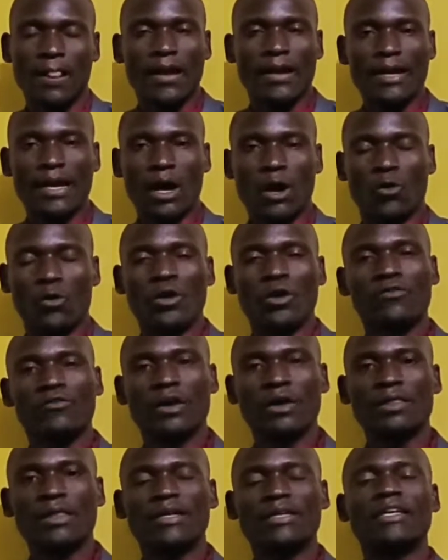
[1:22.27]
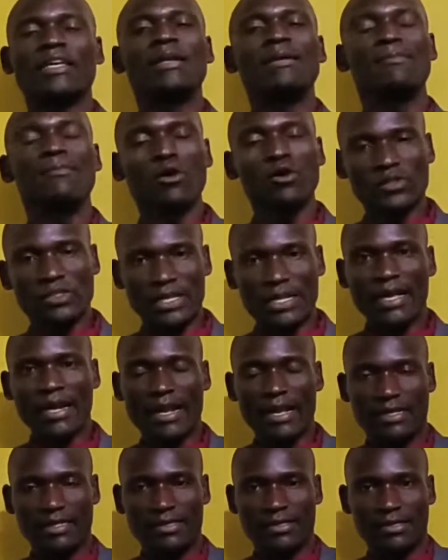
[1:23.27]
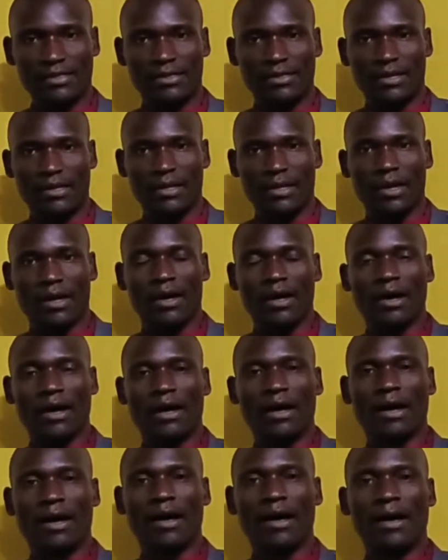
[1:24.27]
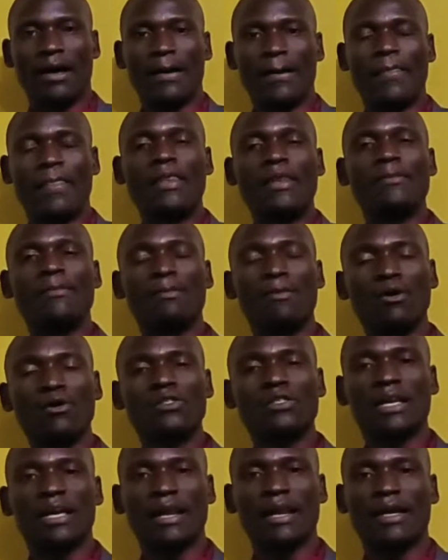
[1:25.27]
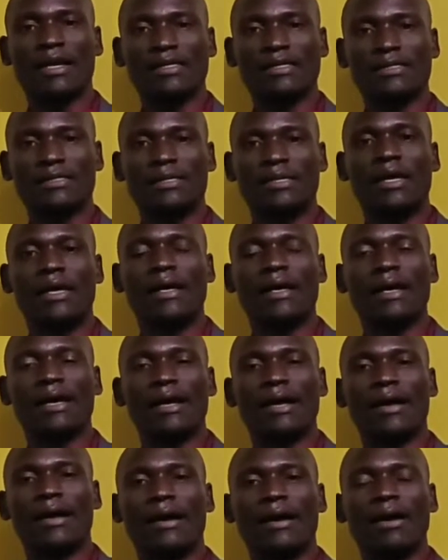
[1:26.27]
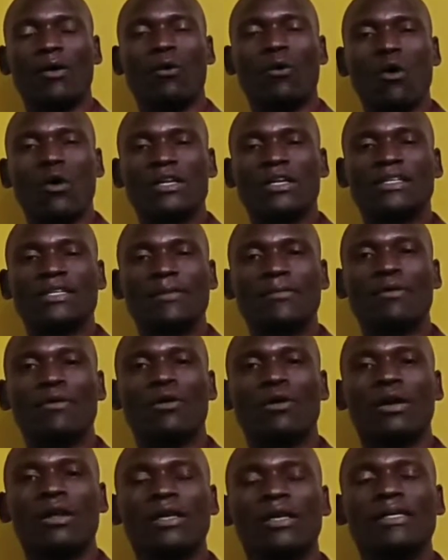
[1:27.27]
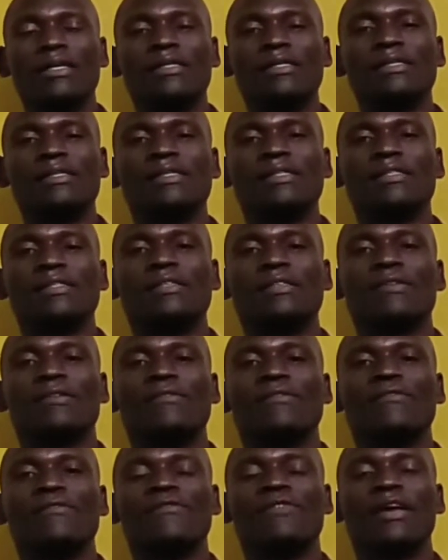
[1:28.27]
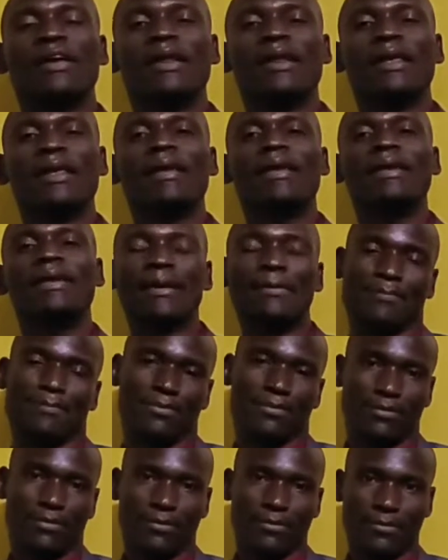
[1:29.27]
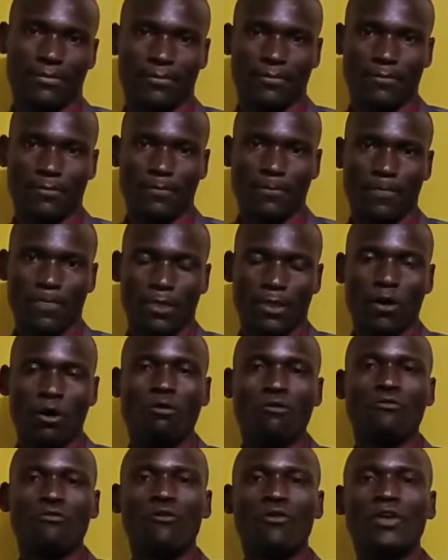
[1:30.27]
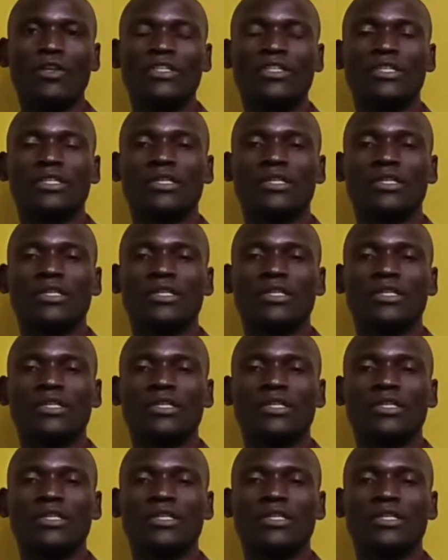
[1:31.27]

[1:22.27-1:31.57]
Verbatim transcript: Now, we'll find that in most areas, uh, most areas uh, water table is very deep of which